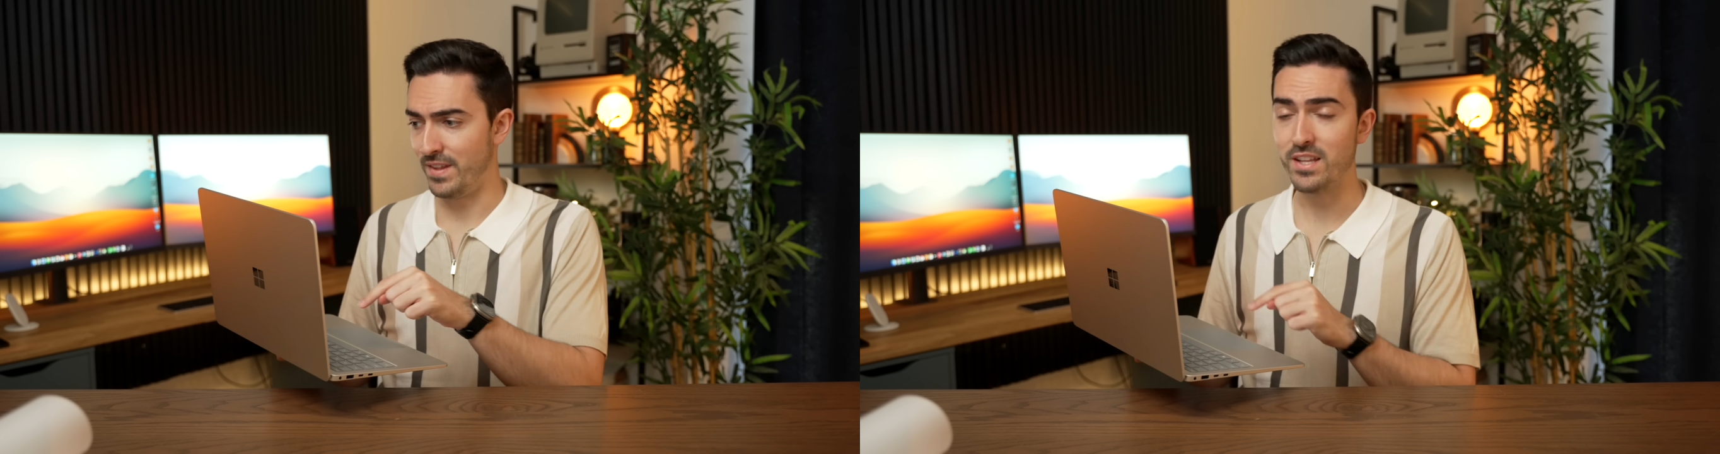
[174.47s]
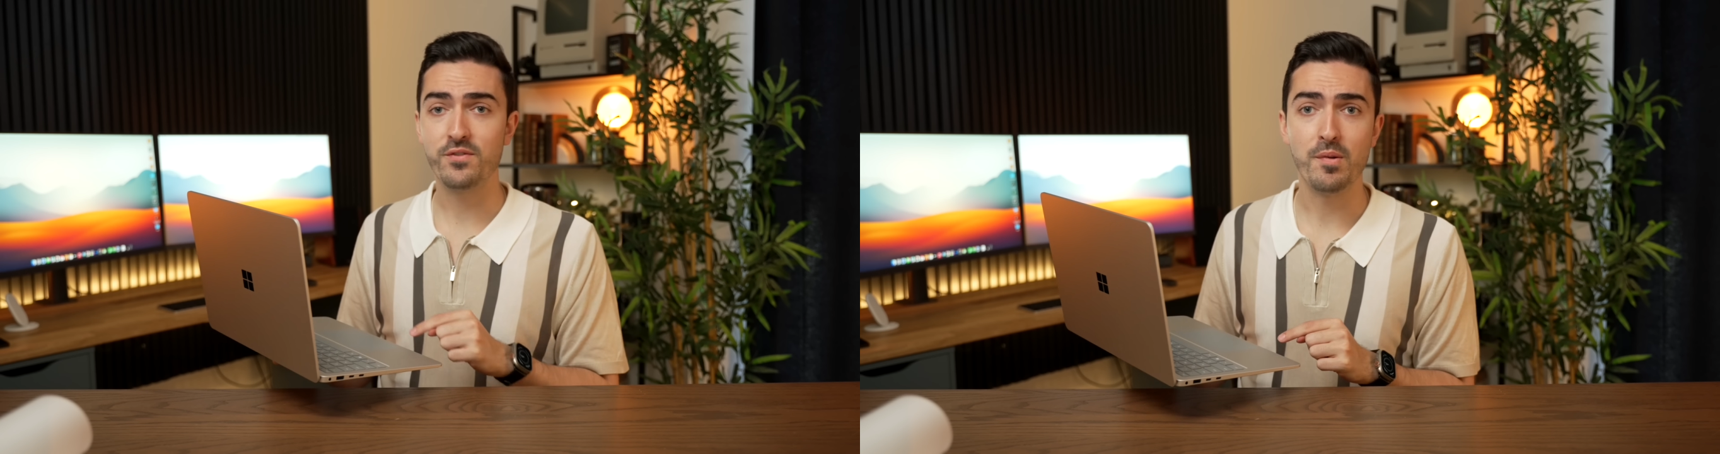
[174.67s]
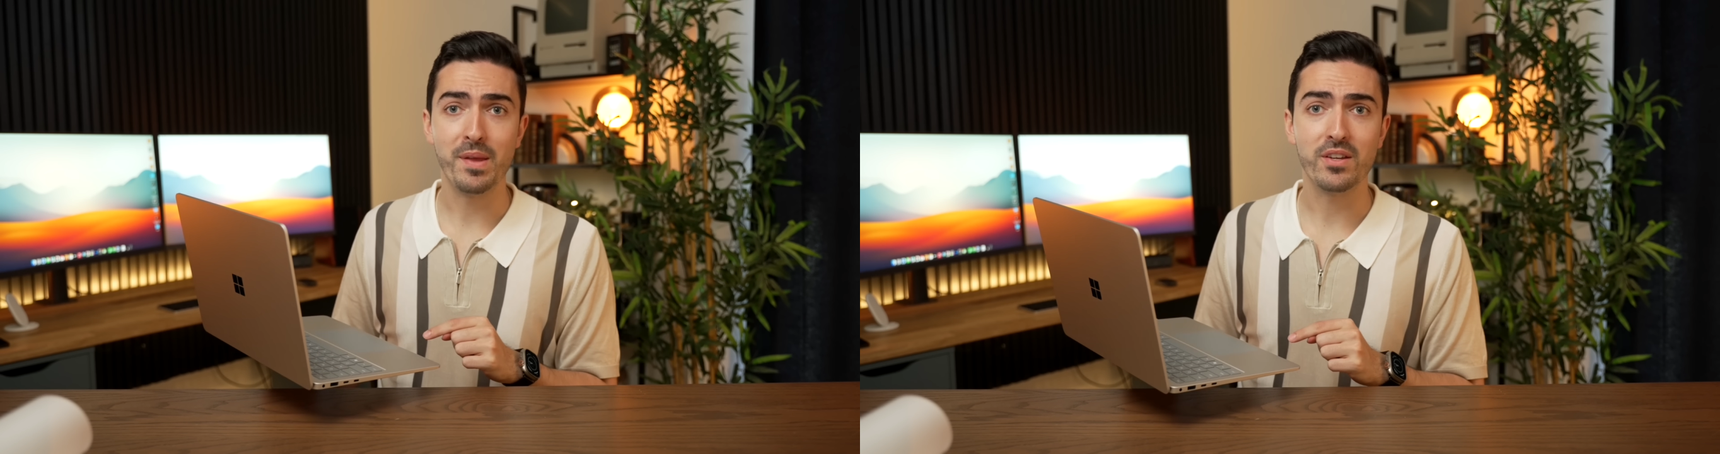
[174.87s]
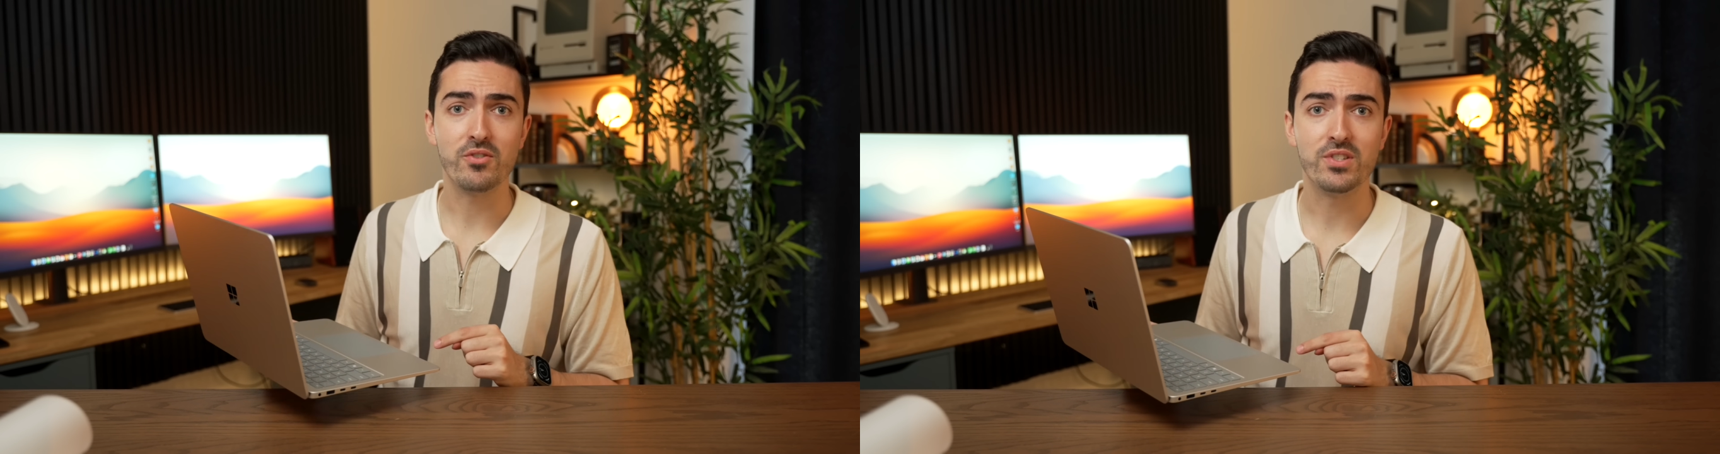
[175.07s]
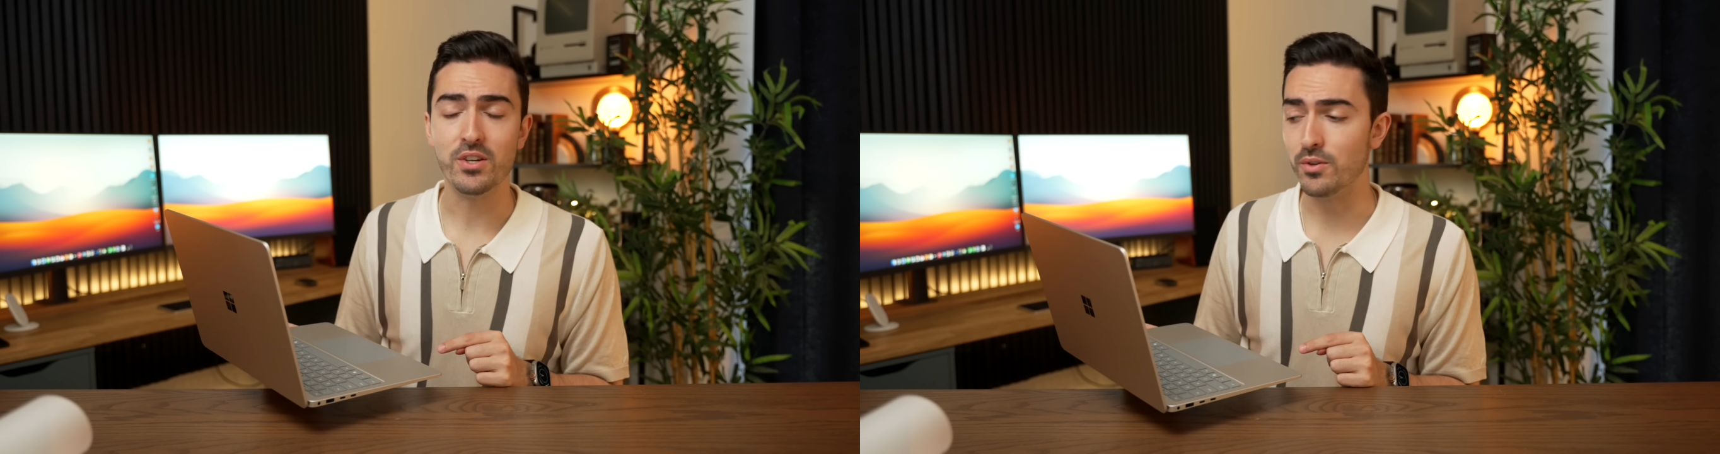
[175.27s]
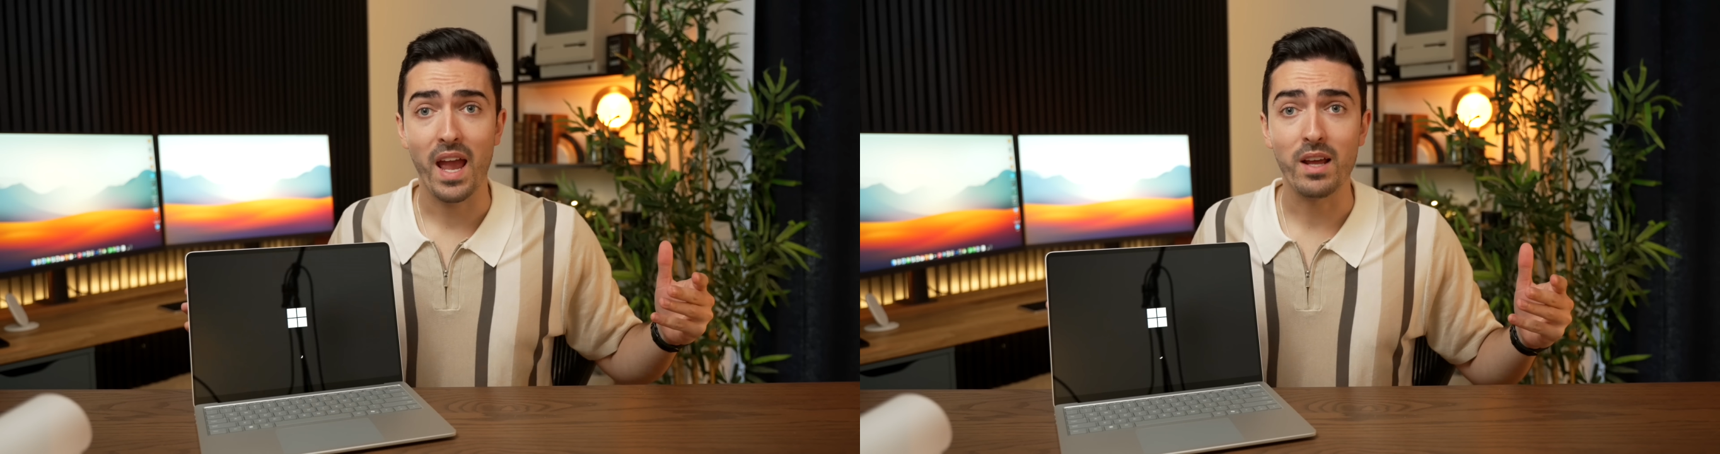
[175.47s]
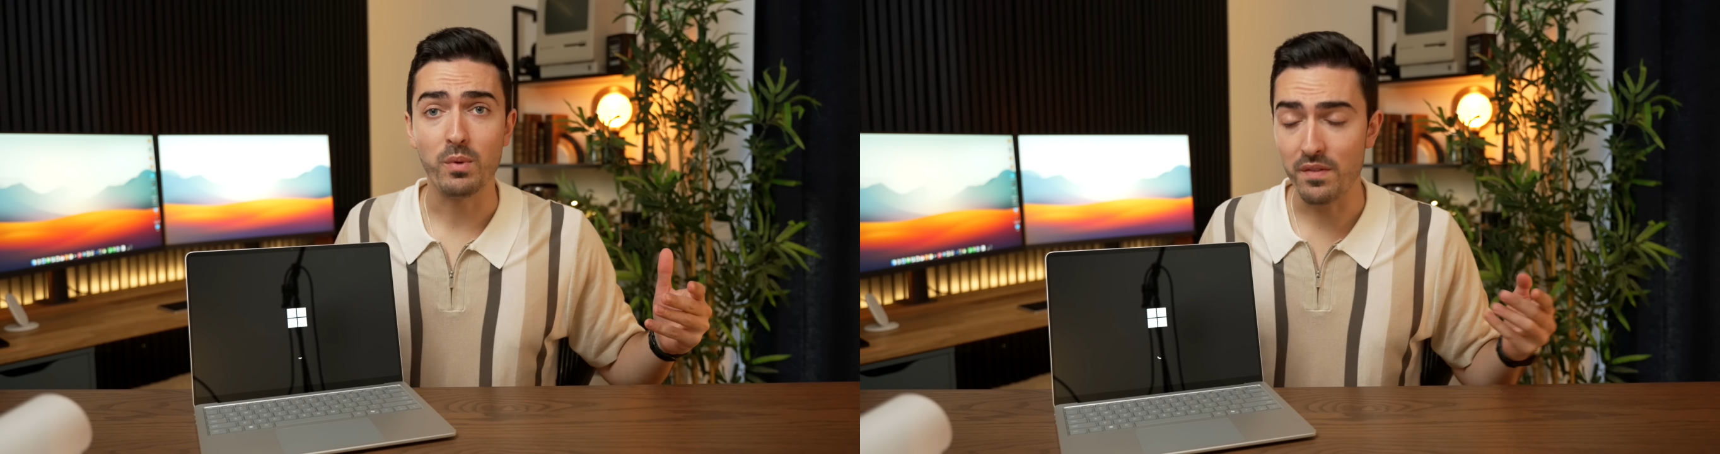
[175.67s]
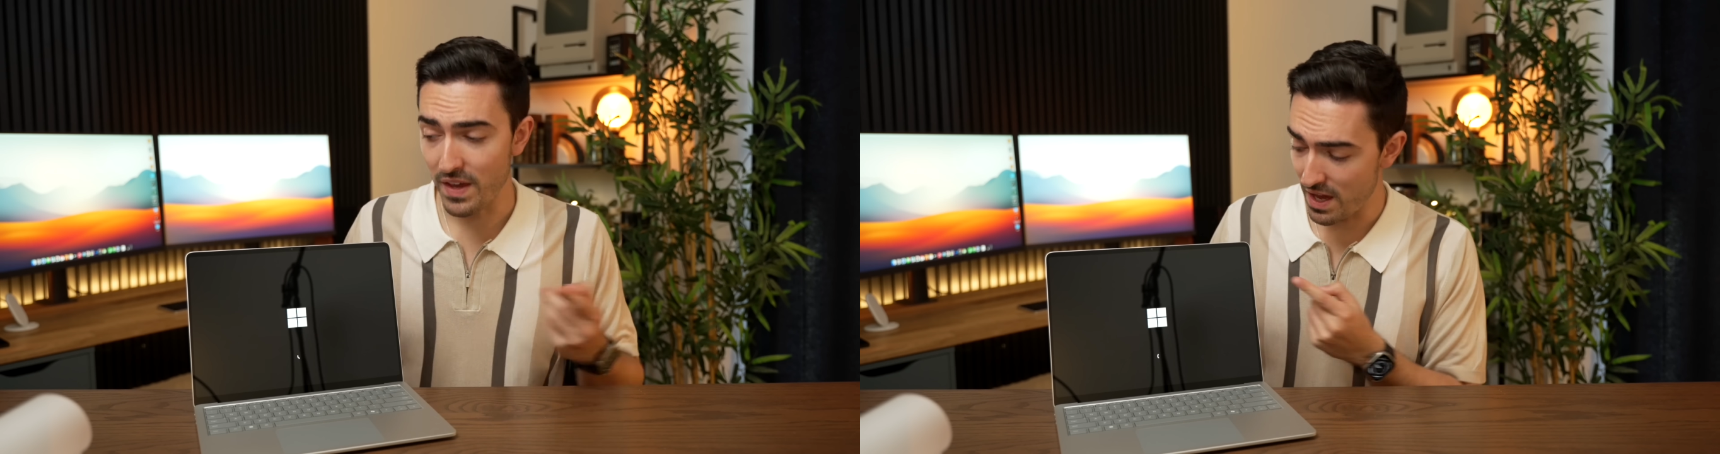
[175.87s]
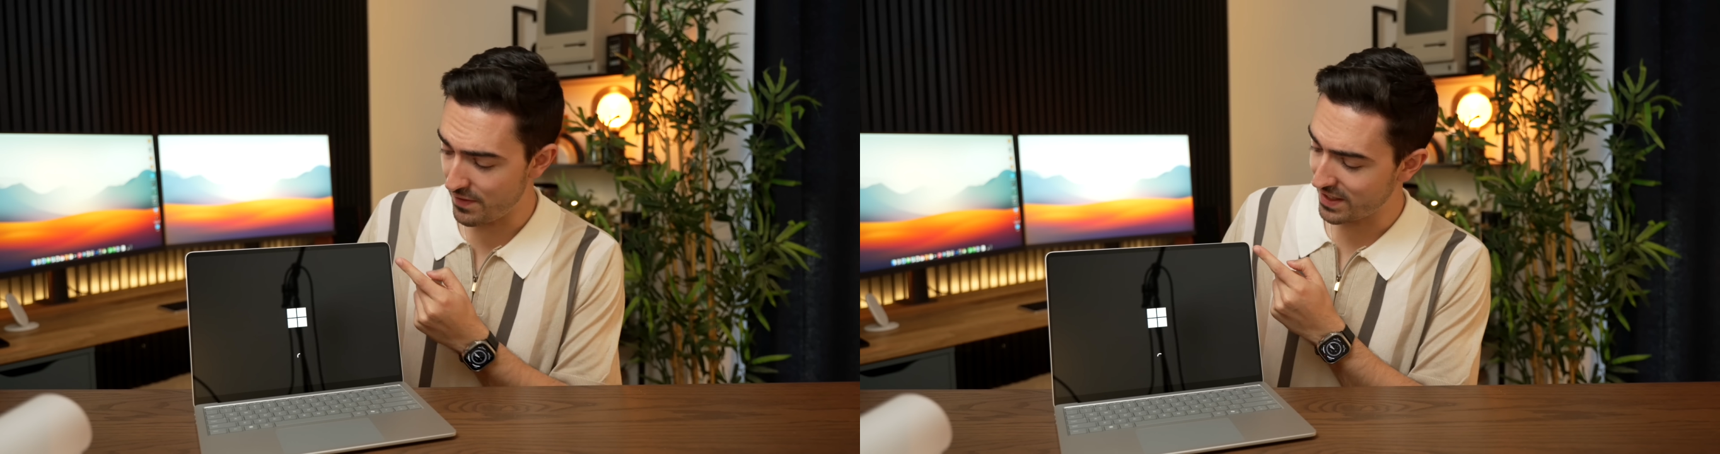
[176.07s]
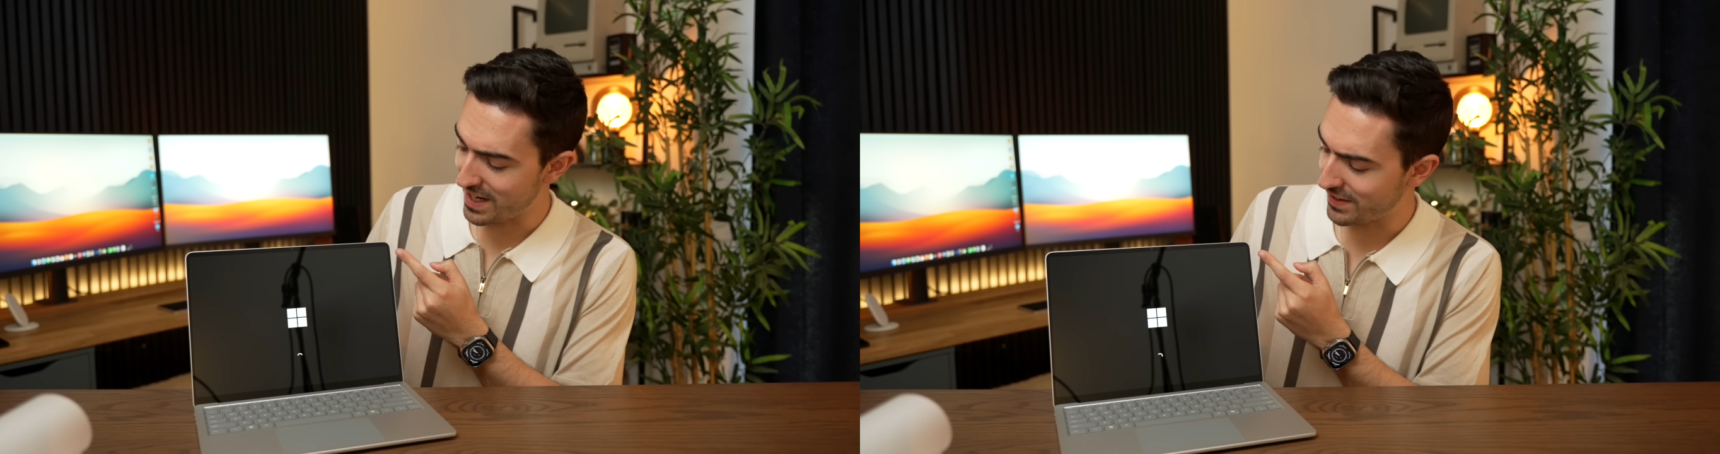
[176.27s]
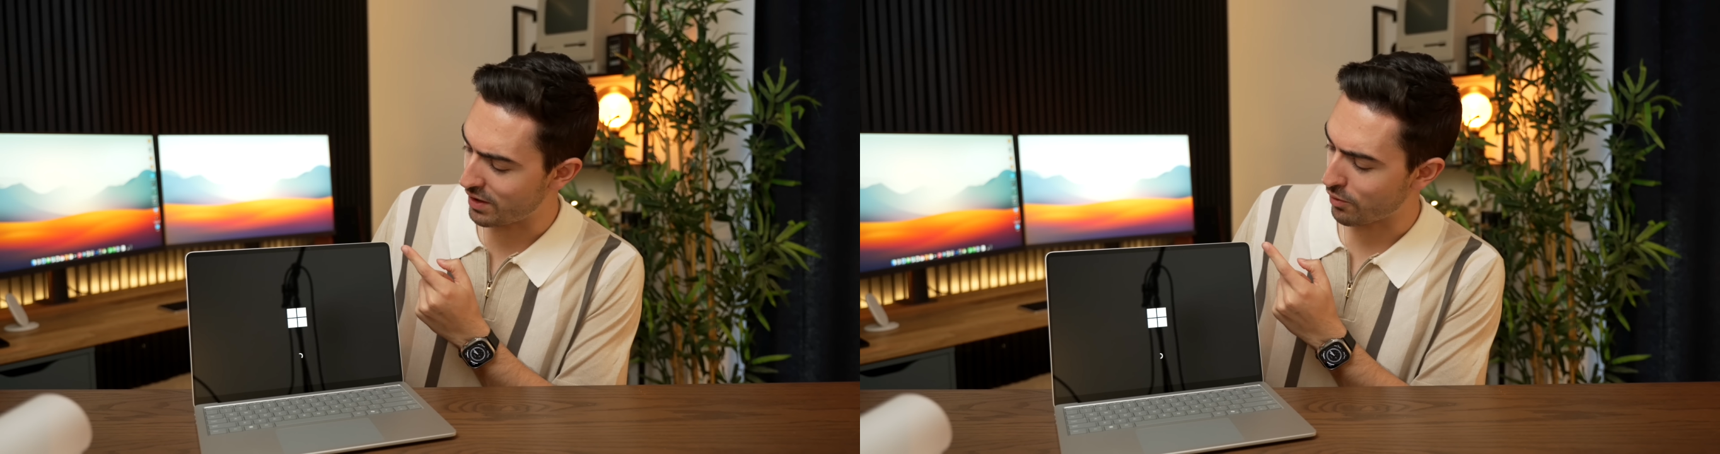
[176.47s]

That's familiar too. And we've even got the